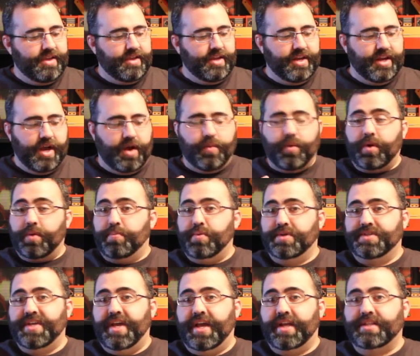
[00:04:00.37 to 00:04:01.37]
you know, I want to
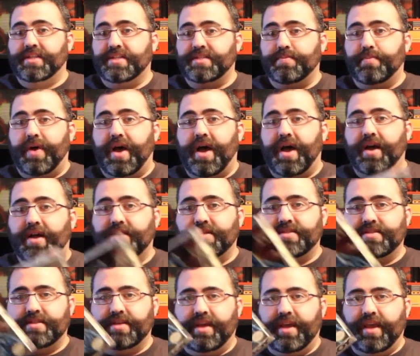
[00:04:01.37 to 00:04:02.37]
protect this
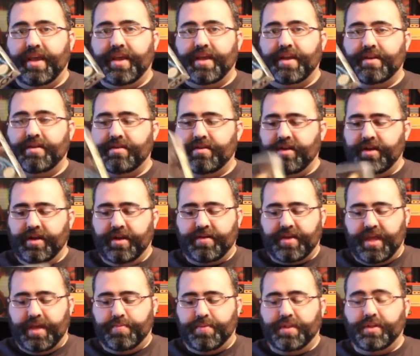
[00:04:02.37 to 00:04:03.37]
box and you know,
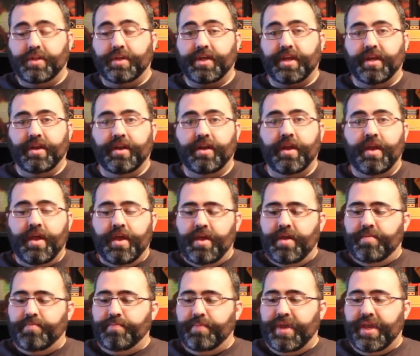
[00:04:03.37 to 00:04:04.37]
keep it looking
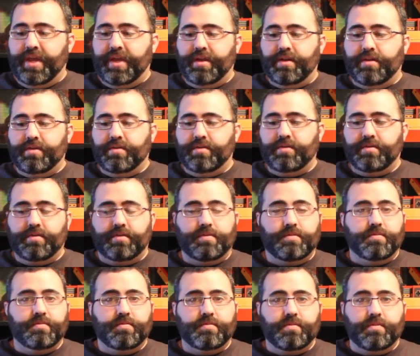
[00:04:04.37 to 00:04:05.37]
mint
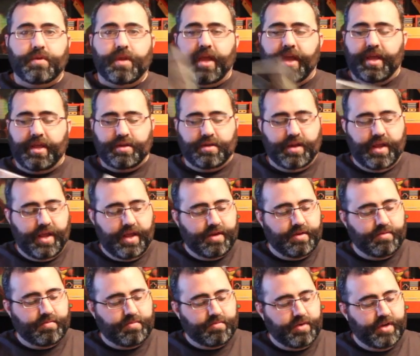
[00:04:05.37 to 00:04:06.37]
and
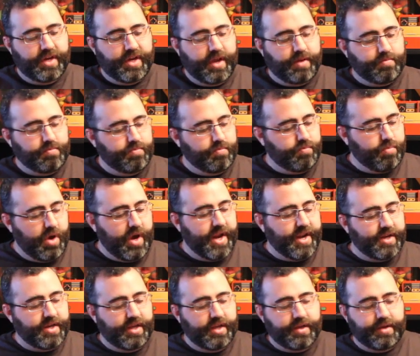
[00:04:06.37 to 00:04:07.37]
and you know,
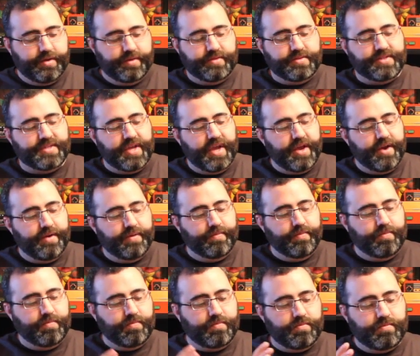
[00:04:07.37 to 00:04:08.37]
brand new. So
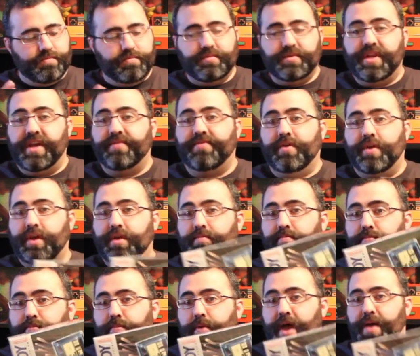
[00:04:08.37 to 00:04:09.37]
definitely
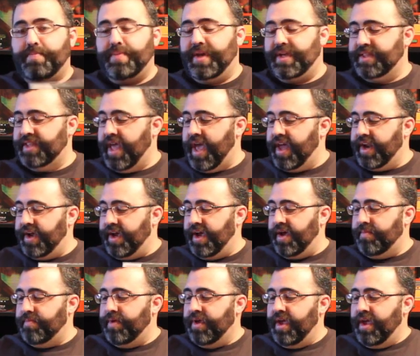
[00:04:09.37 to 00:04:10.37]
I picked that
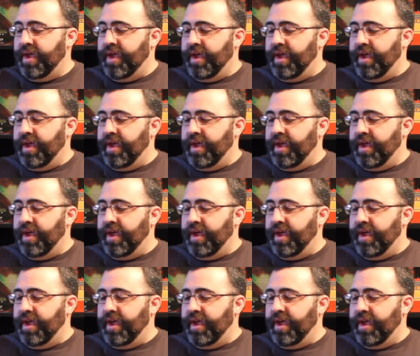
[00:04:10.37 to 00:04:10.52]
up.